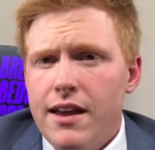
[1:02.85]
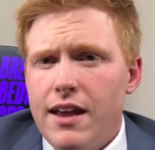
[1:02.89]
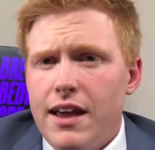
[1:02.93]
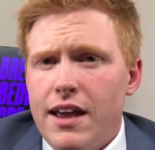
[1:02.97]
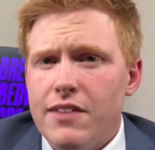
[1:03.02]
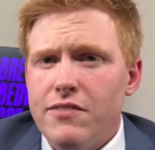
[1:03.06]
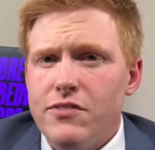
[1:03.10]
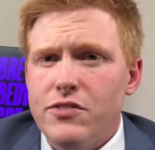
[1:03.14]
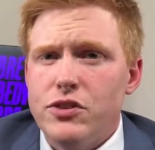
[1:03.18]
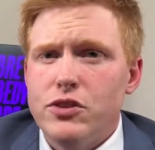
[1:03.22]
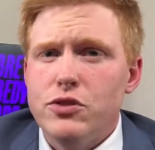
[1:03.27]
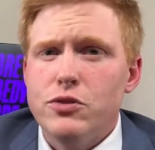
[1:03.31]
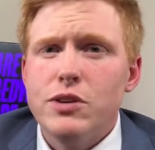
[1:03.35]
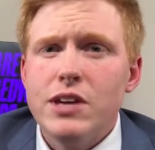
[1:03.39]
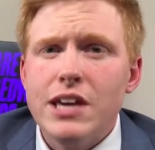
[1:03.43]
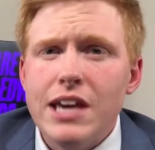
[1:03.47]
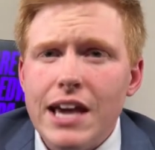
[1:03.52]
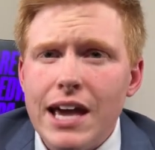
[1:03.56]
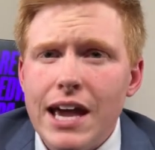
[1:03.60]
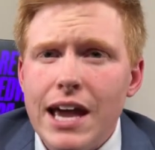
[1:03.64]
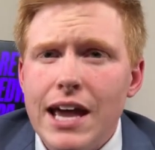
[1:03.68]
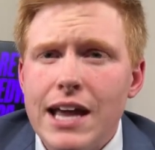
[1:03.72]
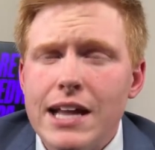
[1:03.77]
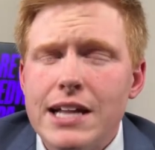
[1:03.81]
If you
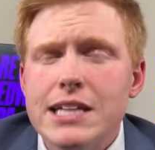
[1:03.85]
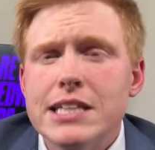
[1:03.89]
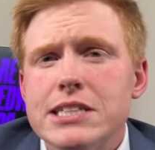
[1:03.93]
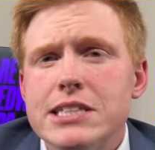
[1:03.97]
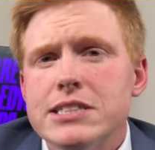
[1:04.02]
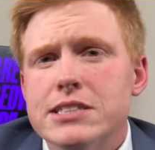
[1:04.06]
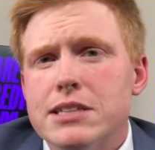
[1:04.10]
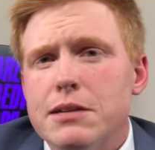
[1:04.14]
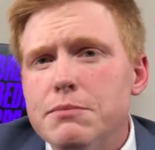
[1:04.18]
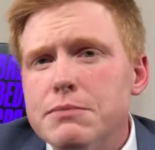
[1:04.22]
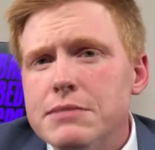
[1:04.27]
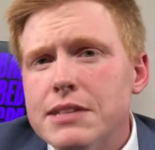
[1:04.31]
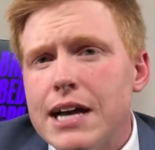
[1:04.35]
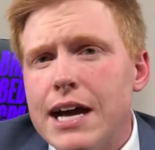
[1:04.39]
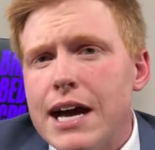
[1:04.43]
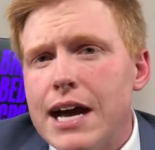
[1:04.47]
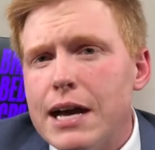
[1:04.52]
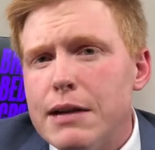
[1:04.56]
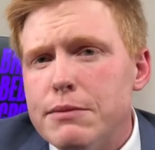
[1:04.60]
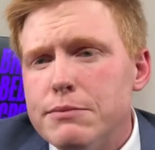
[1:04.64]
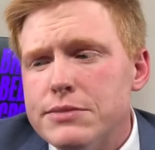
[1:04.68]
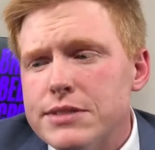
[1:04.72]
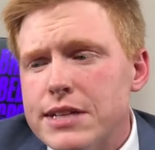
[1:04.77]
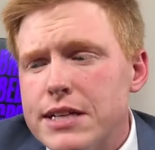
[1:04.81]
can't,
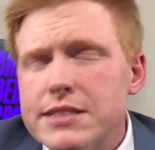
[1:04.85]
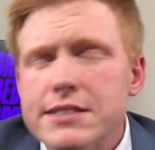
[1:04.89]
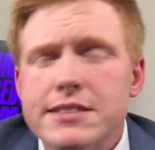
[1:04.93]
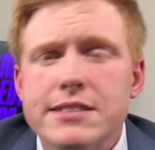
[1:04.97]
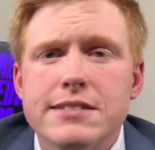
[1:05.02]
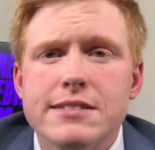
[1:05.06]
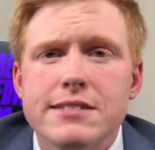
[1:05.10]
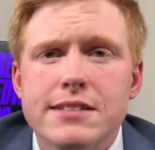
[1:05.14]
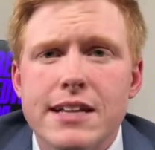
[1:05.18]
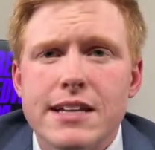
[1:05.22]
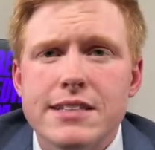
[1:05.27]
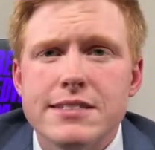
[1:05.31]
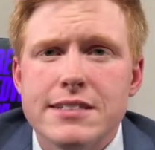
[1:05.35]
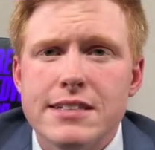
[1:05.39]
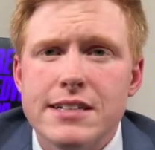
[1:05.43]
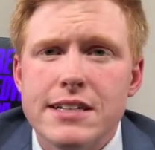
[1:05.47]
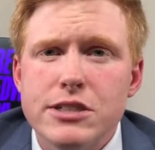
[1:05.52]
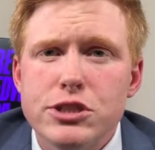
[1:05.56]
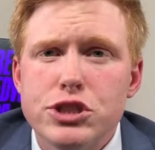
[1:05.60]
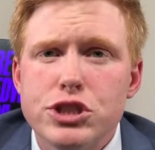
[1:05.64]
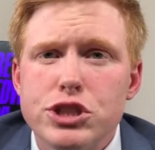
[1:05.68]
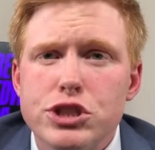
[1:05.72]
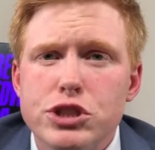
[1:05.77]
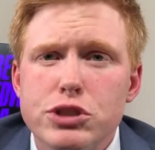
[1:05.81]
sometimes that's an
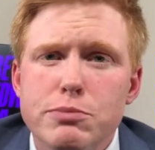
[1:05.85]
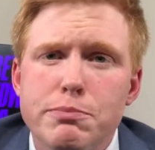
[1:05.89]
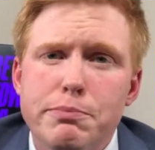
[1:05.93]
issue,